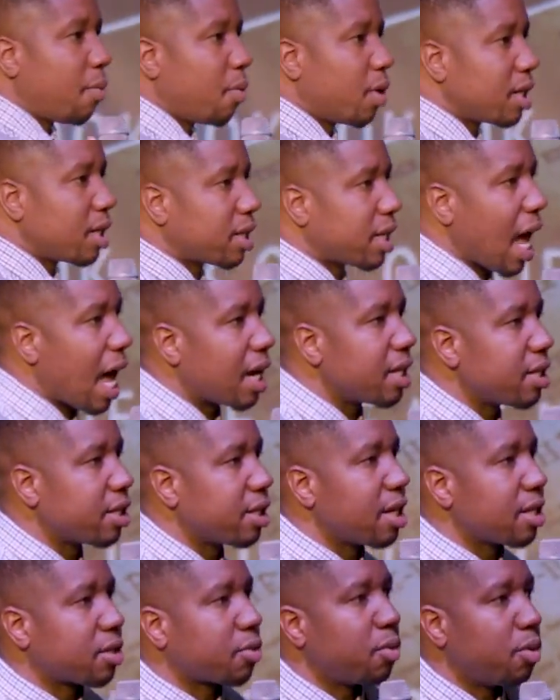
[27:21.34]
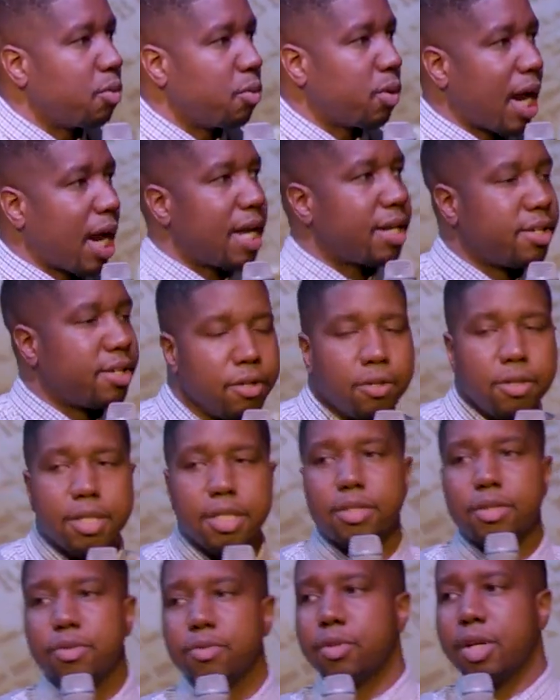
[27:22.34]
I want to challenge us. What I do
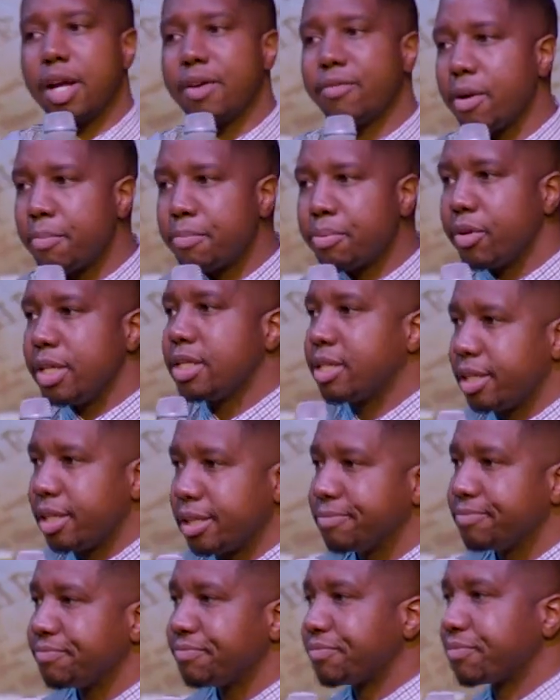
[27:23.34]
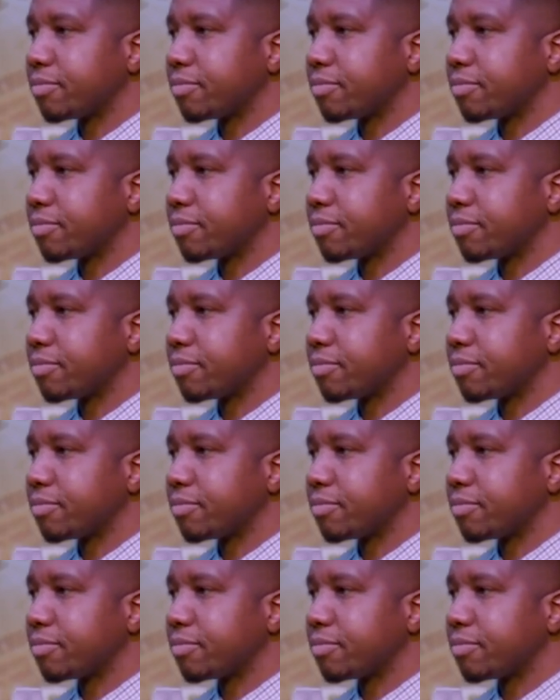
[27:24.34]
is whenever I'm preaching,